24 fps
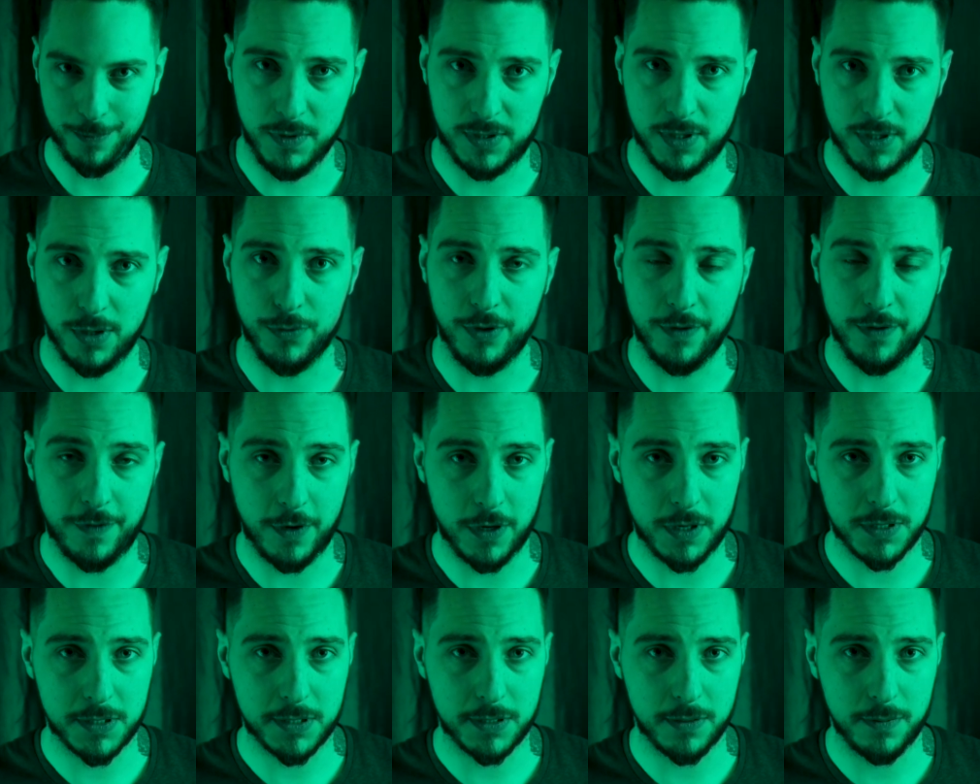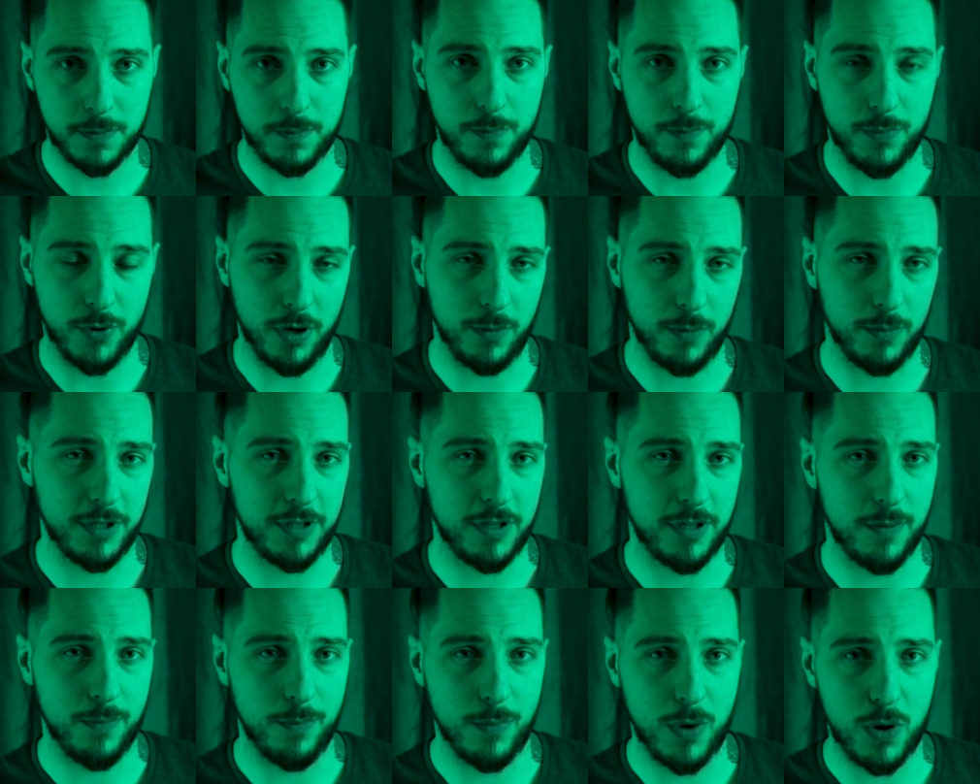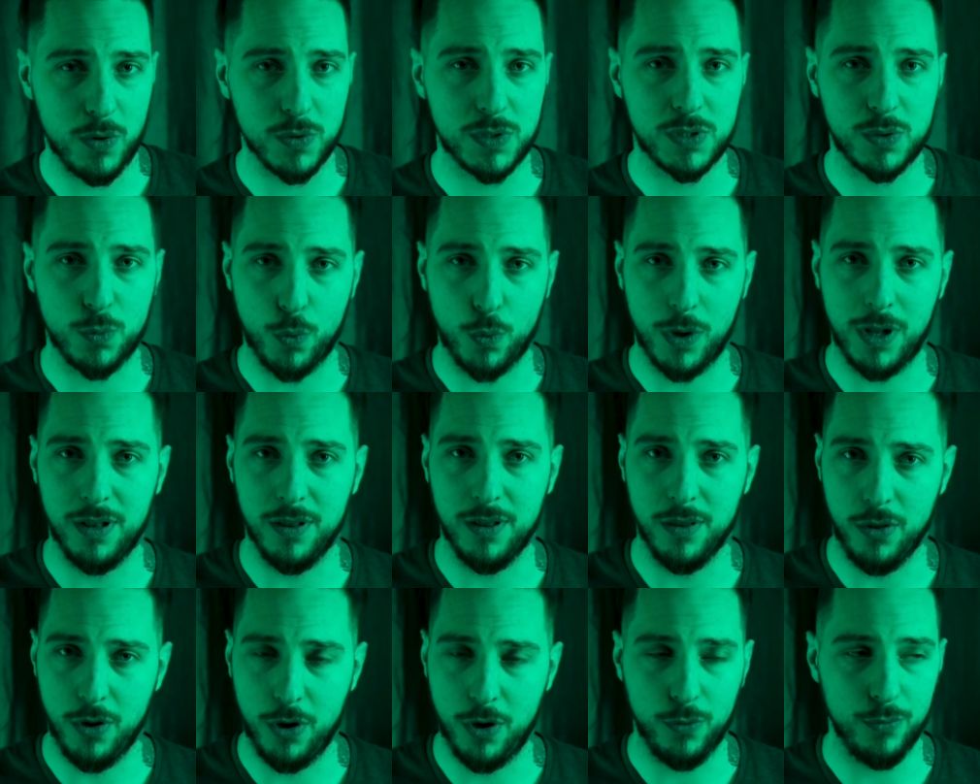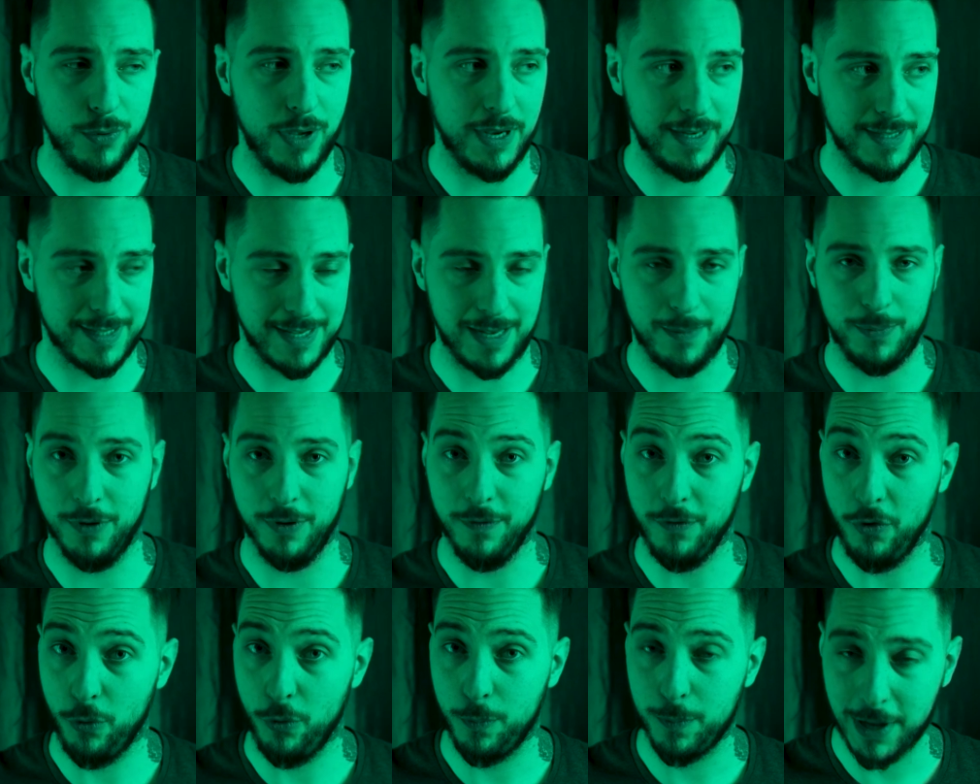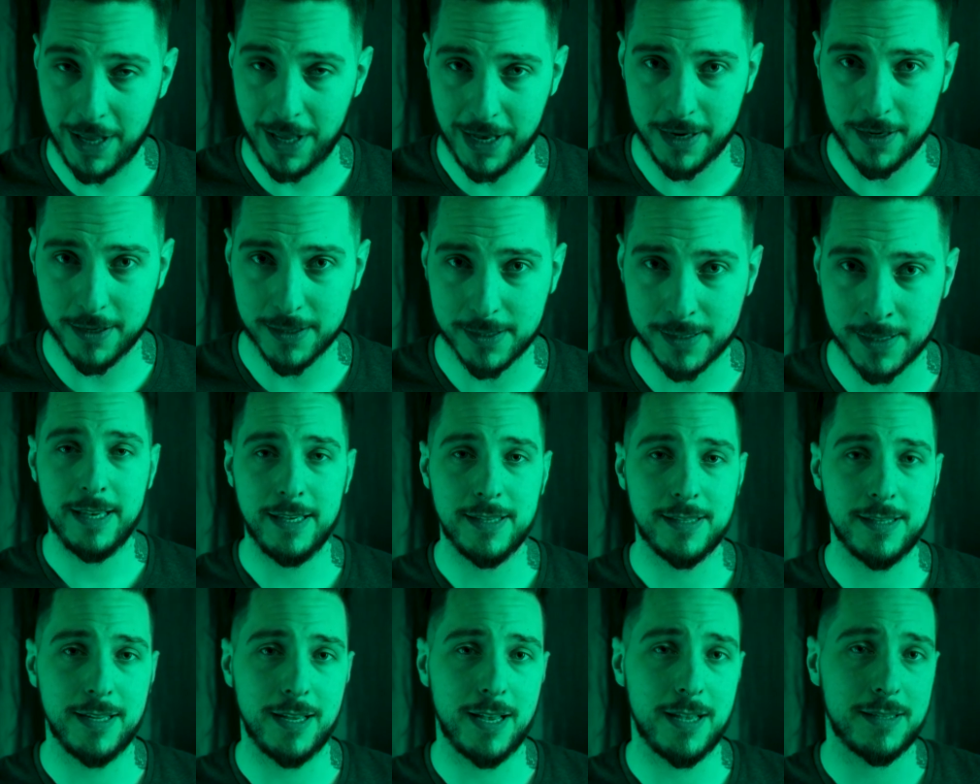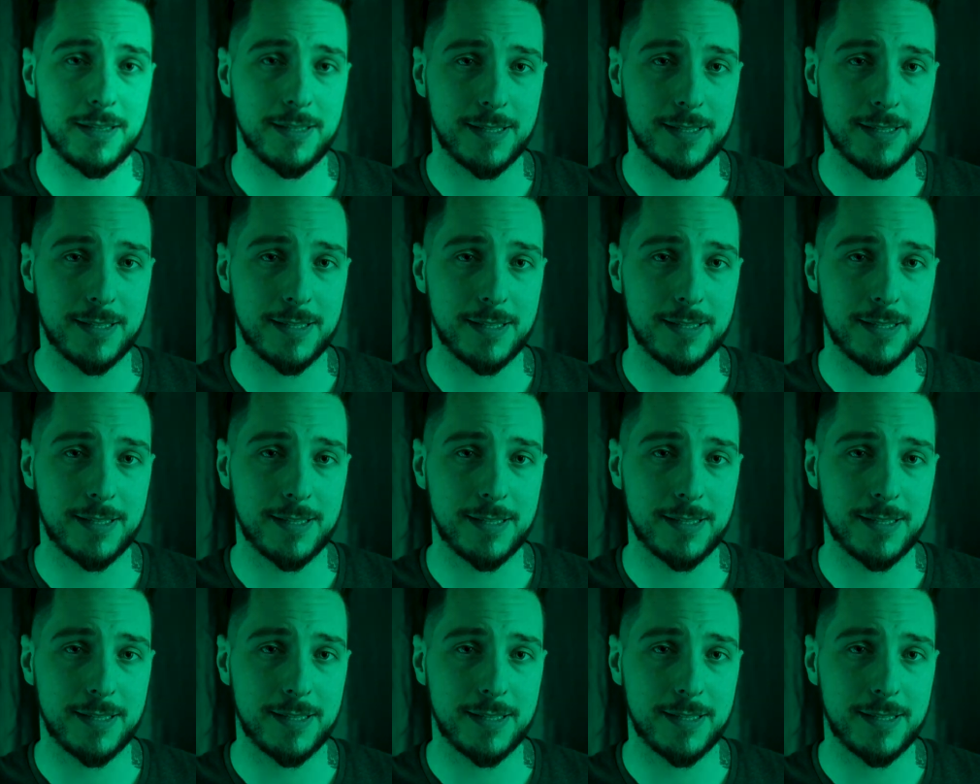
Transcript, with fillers: So the first, probably the most well-known example for players, is the